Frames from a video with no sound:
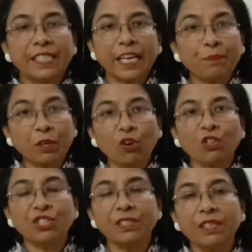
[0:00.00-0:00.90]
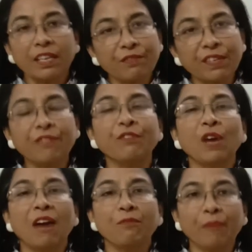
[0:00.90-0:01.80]
take precaution even if
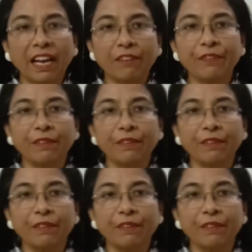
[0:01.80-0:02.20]
you have mild